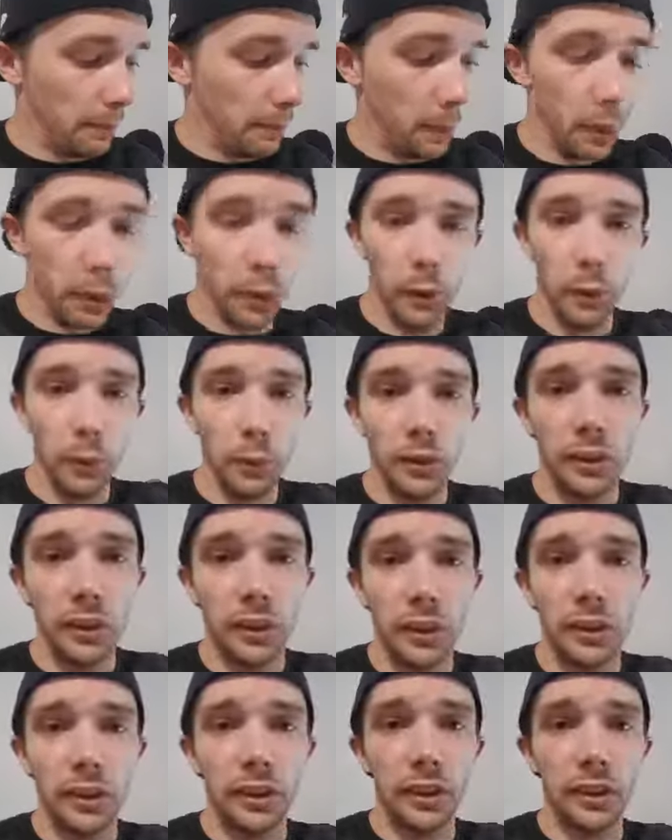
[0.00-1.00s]
Purdue was
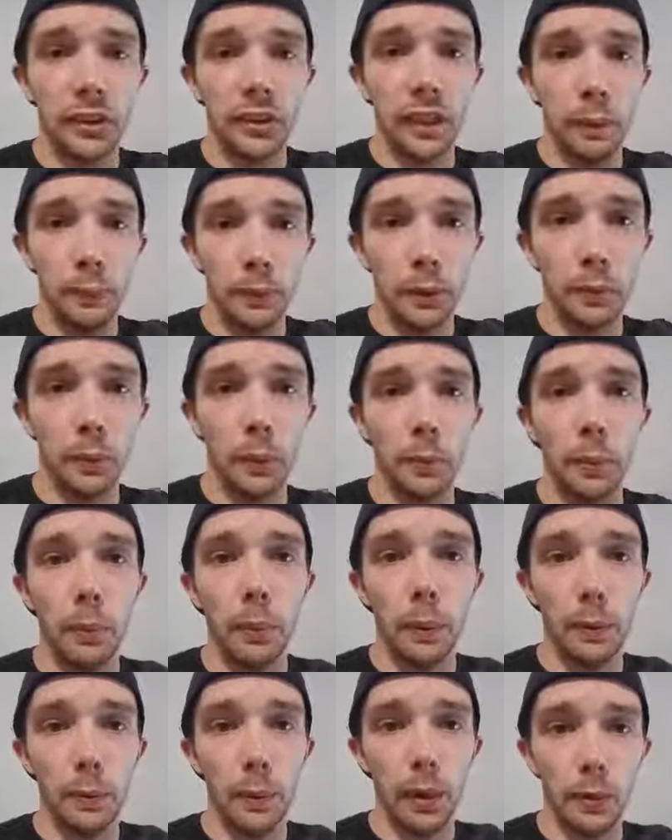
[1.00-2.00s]
just, that was
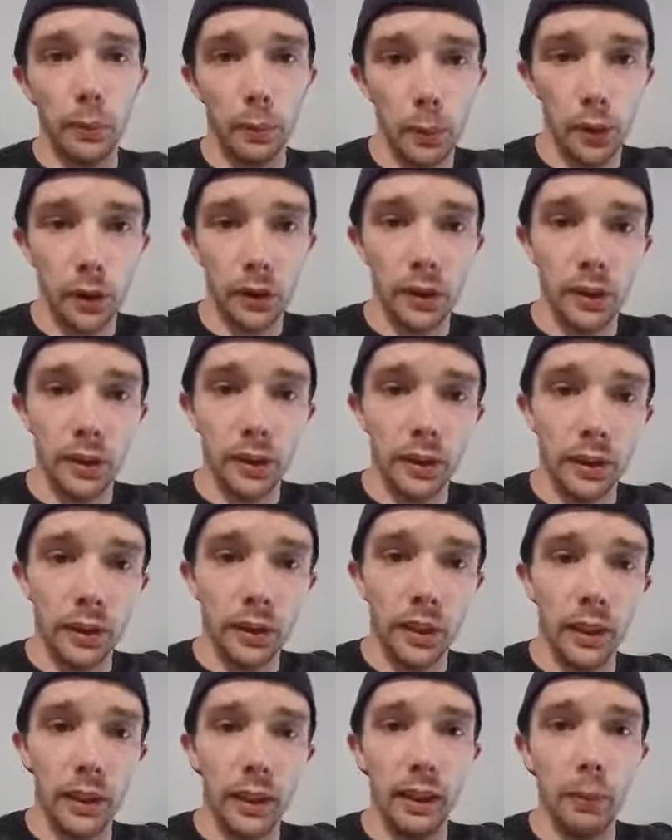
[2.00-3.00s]
probably one of the worst
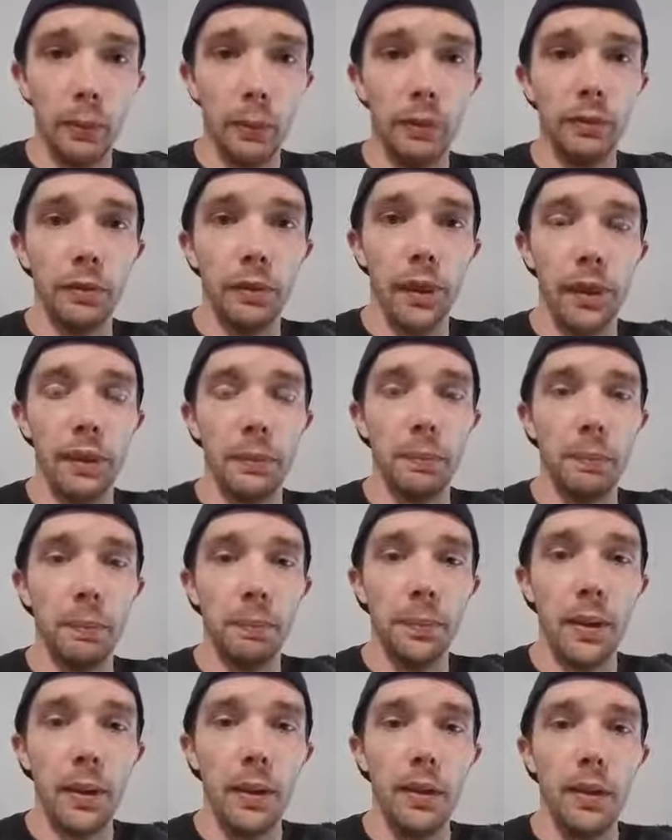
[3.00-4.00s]
losses I think
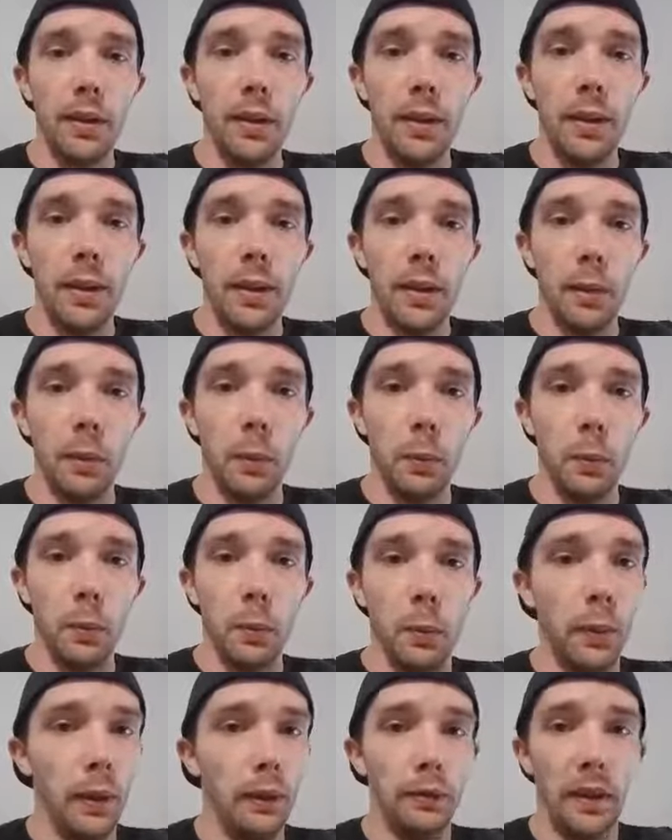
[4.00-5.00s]

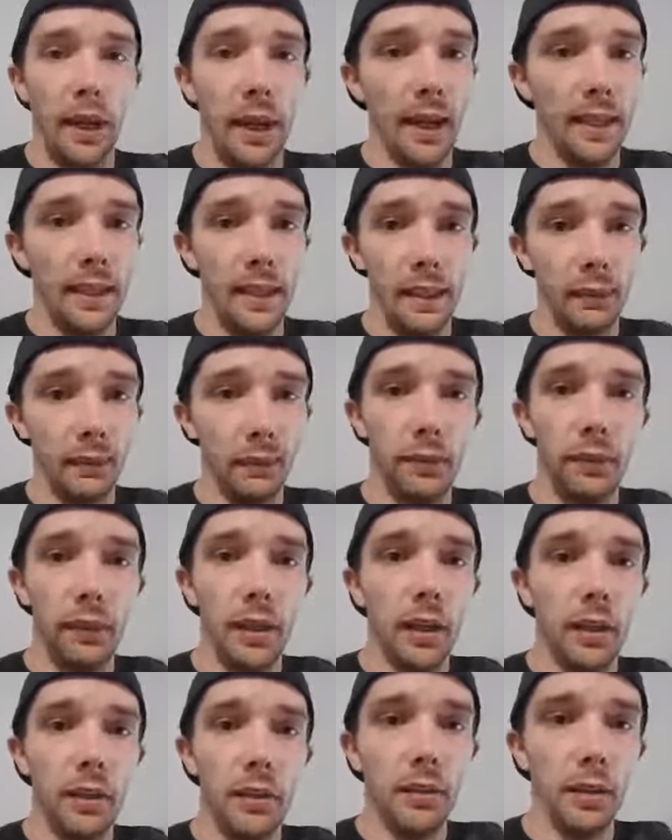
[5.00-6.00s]
we've had in a
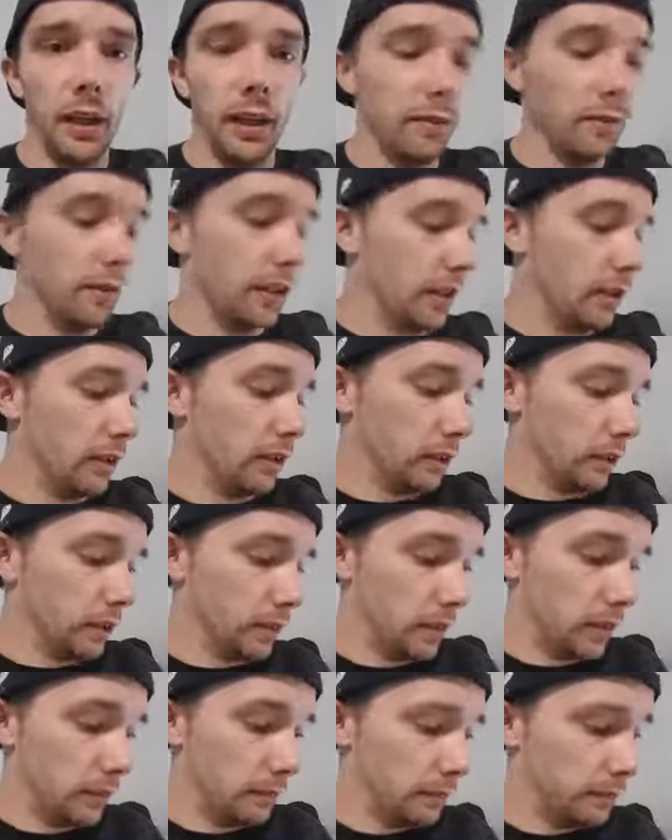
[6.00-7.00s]
very, very, very long
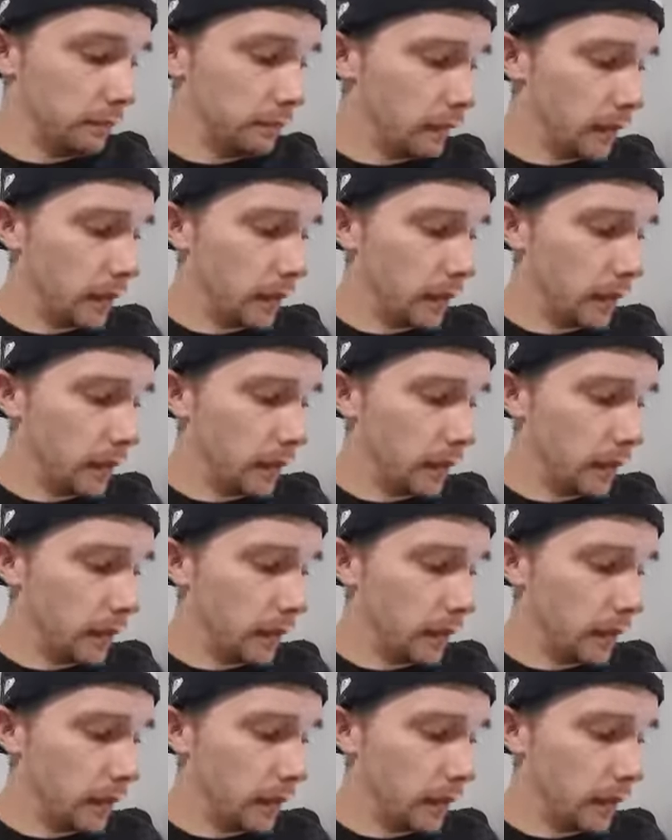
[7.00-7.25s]
time.